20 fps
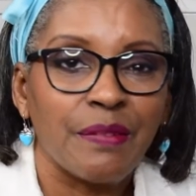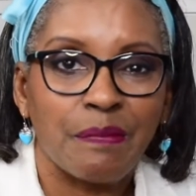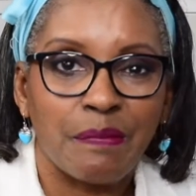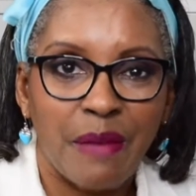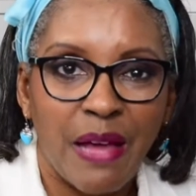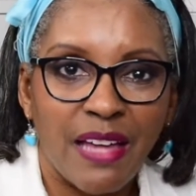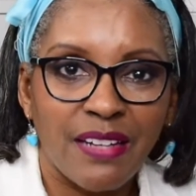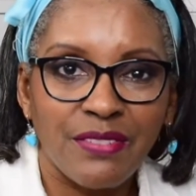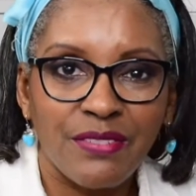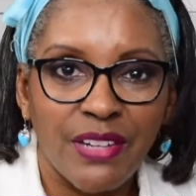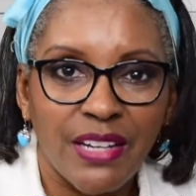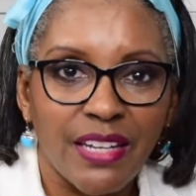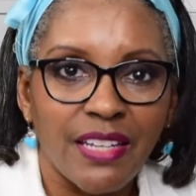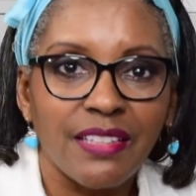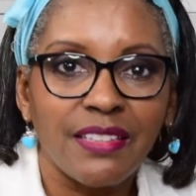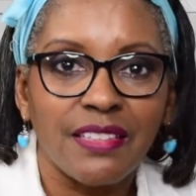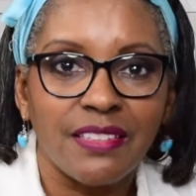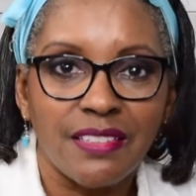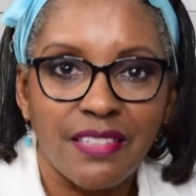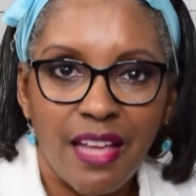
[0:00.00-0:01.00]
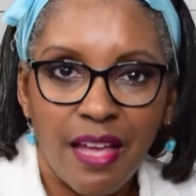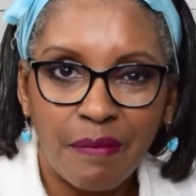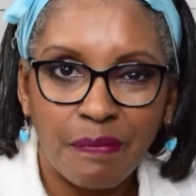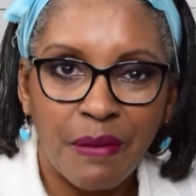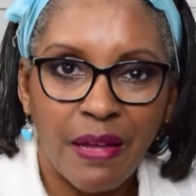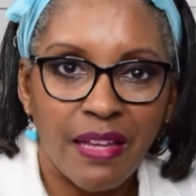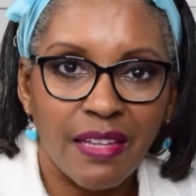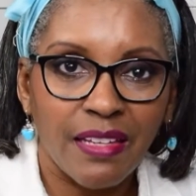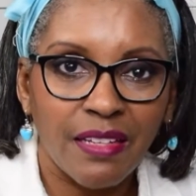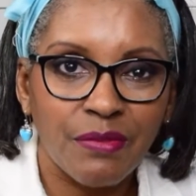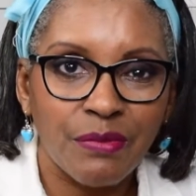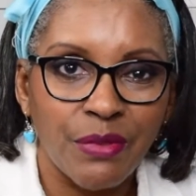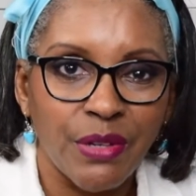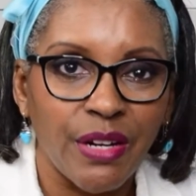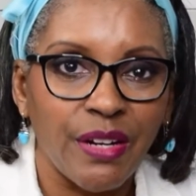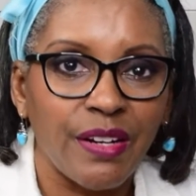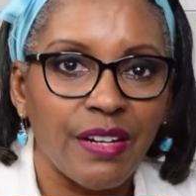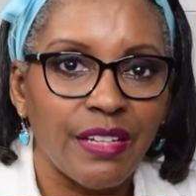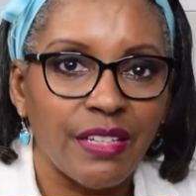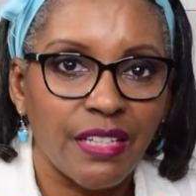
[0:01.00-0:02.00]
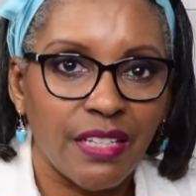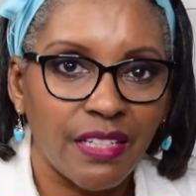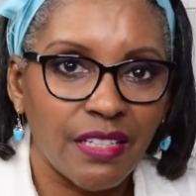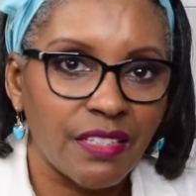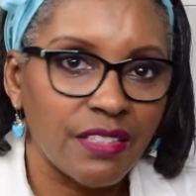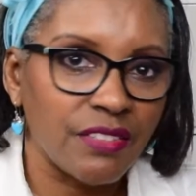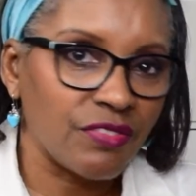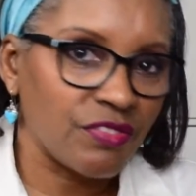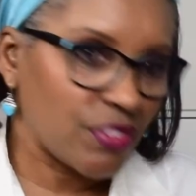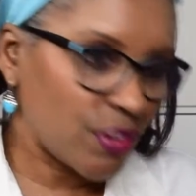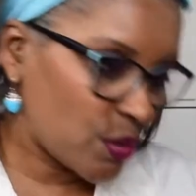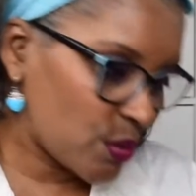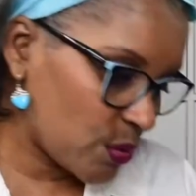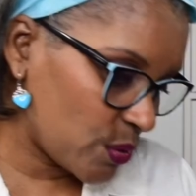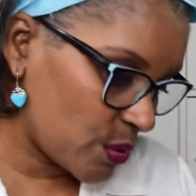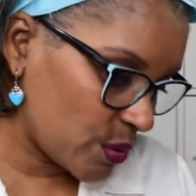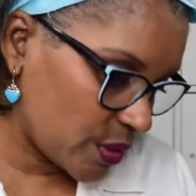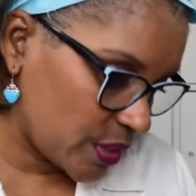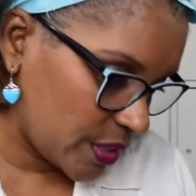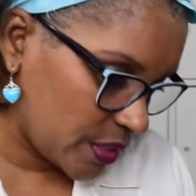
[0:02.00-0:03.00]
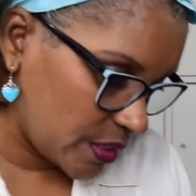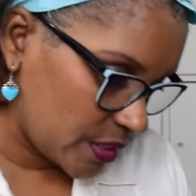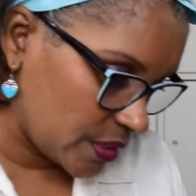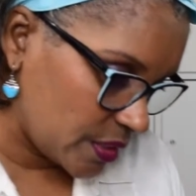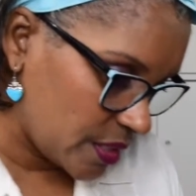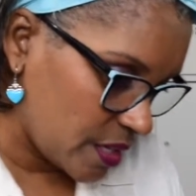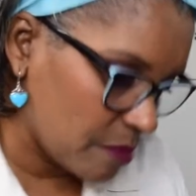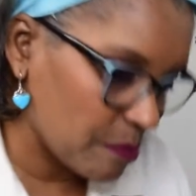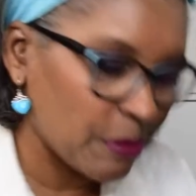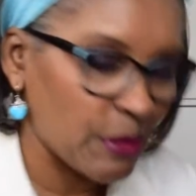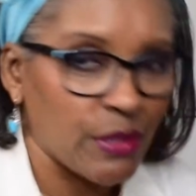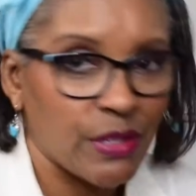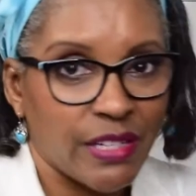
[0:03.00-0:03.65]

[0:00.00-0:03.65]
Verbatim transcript: by the way, the top I am wearing is Vogue number